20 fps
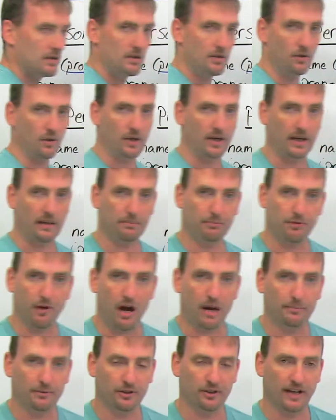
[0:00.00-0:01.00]
Okay,
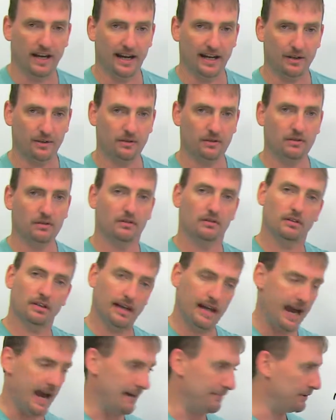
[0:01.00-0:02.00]
proper noun,
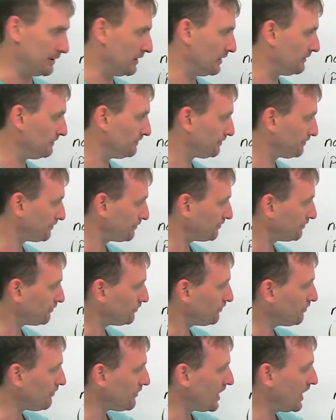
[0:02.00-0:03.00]
capital.
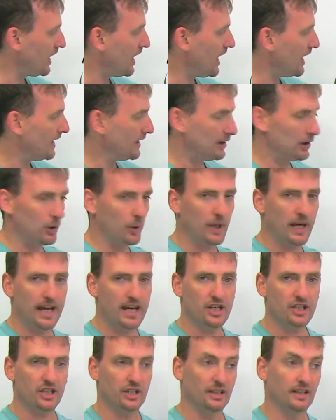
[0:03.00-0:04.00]

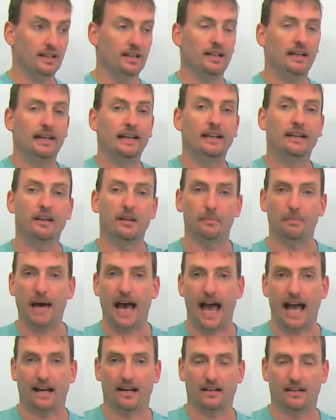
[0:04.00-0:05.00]
Location, in the
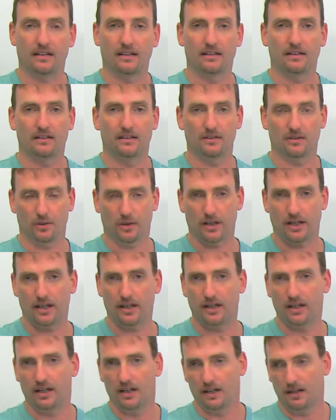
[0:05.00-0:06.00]
back. Okay,